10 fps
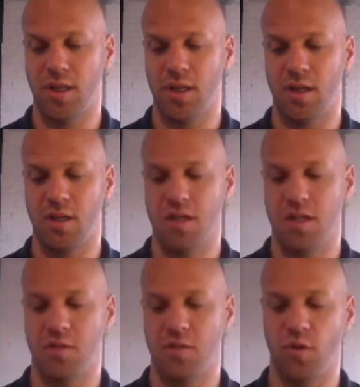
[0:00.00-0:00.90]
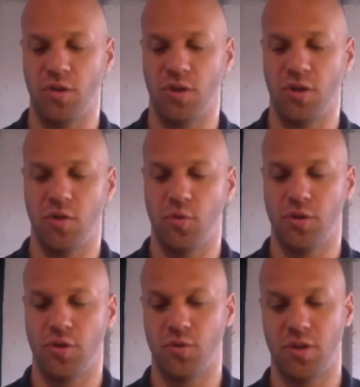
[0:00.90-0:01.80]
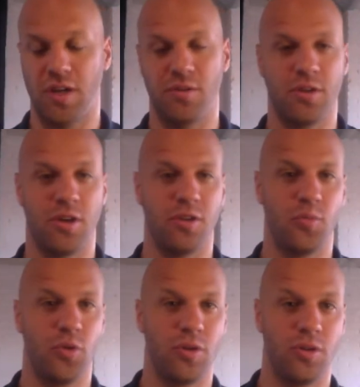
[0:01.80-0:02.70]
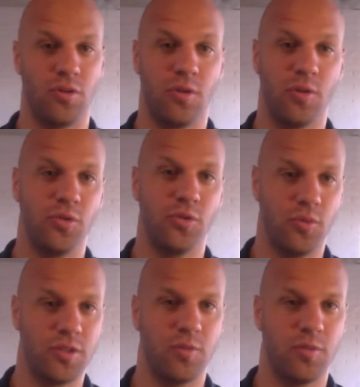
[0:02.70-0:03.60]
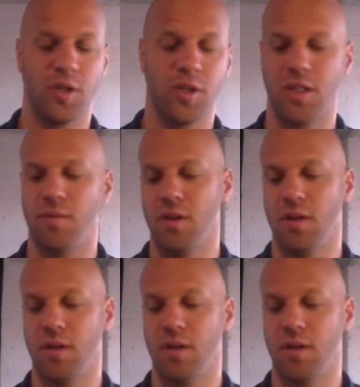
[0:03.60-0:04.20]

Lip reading: and it's returning more to what I would call a more normal winter market,